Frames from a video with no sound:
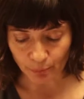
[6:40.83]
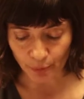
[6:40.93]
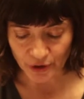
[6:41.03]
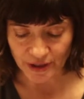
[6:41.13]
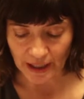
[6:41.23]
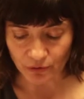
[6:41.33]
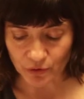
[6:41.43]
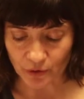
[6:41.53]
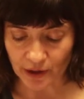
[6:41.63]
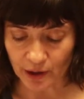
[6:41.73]
burnt down
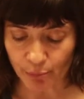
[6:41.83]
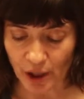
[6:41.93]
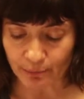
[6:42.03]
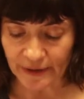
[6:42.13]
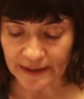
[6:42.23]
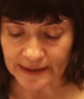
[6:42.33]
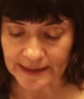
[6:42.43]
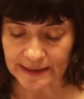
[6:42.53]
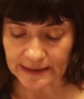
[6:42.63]
during the bombings.